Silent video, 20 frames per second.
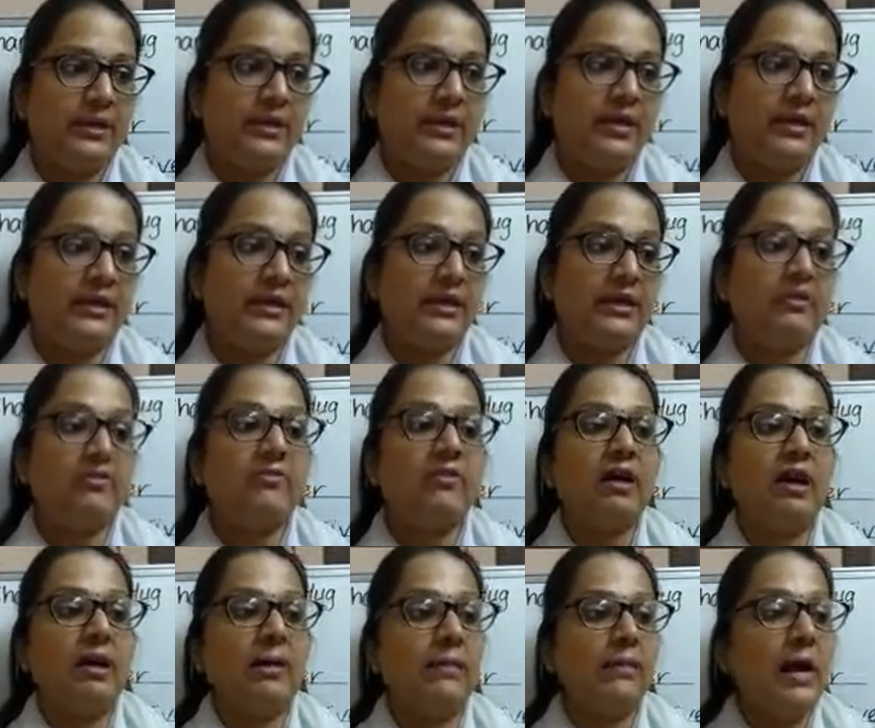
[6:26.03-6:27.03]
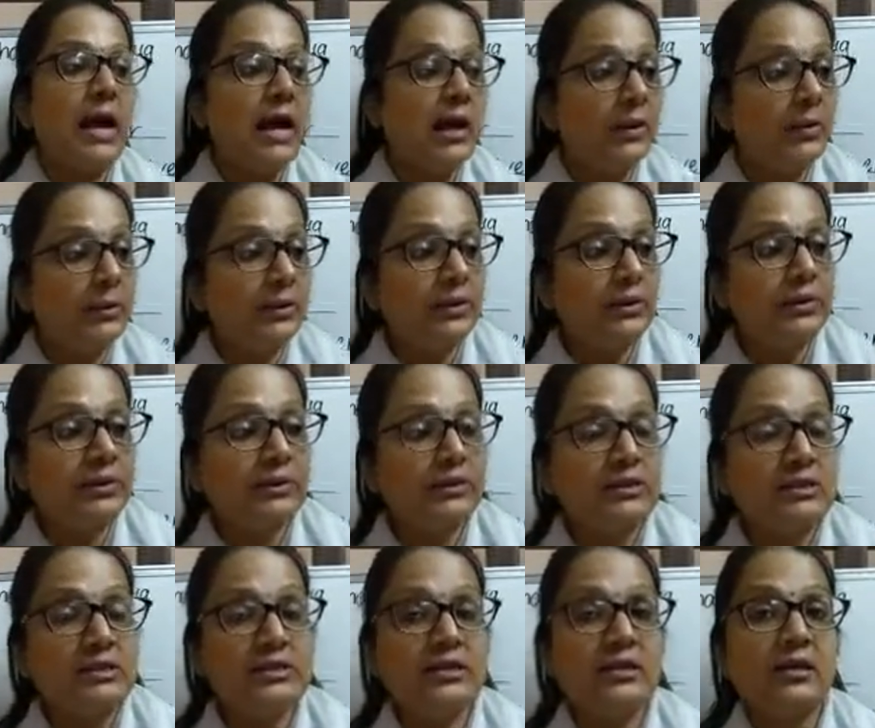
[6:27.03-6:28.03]
It can fly
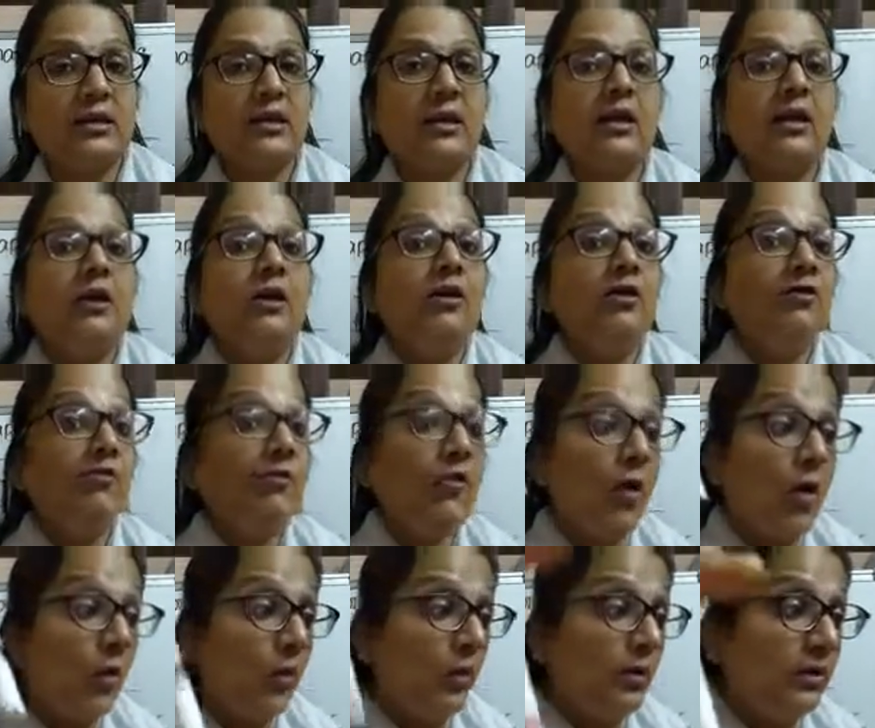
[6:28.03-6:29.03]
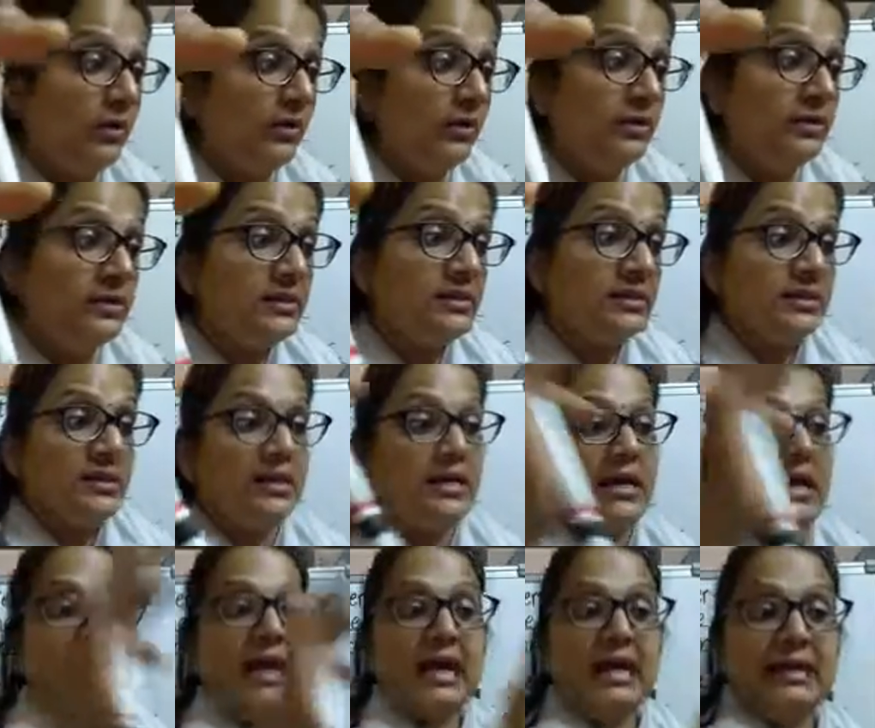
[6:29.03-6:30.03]
backwards, forwards,
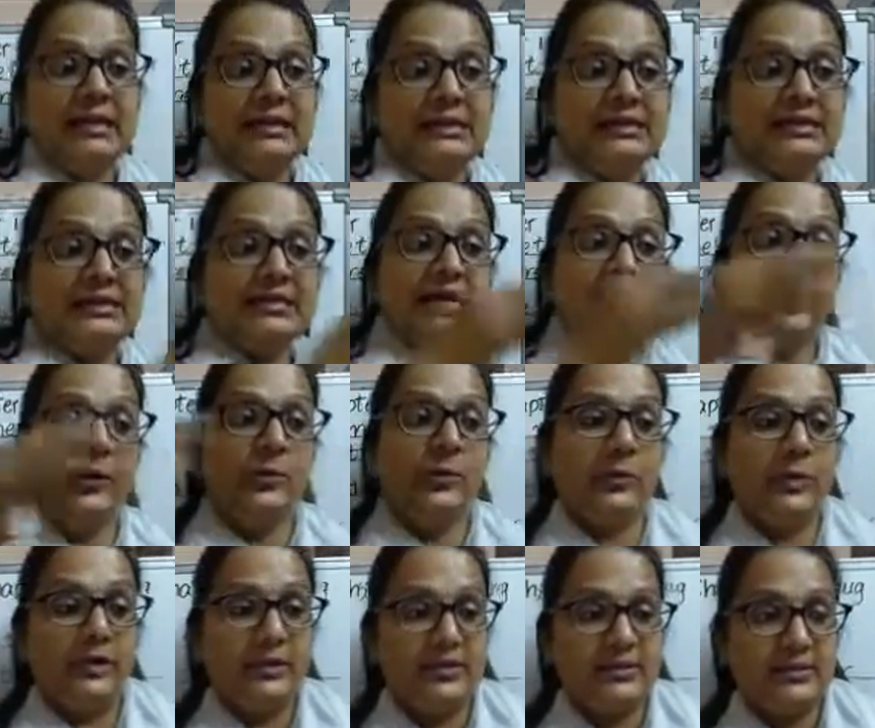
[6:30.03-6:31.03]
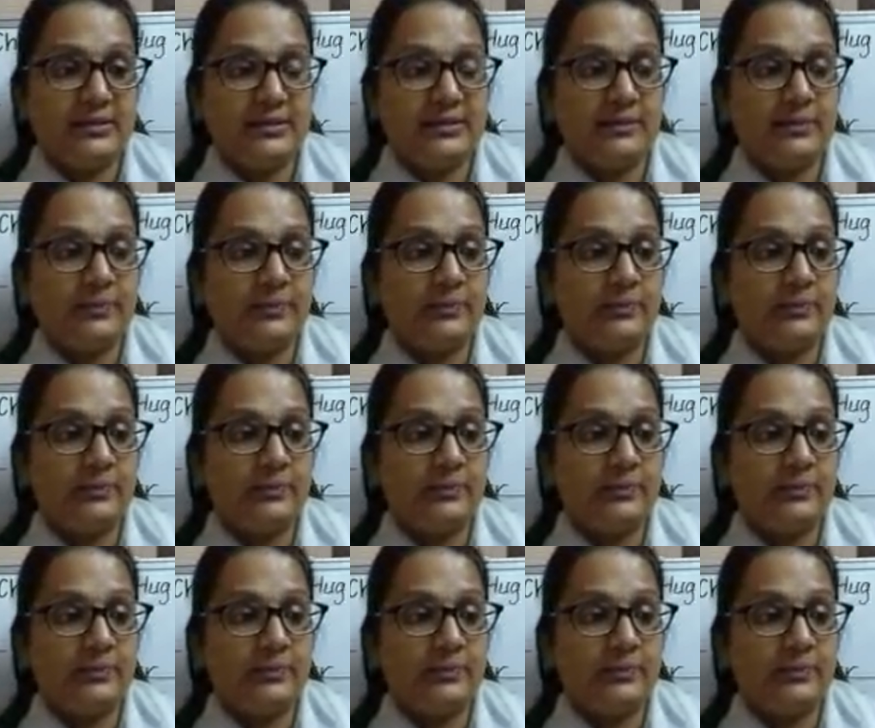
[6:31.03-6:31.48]
and sideways.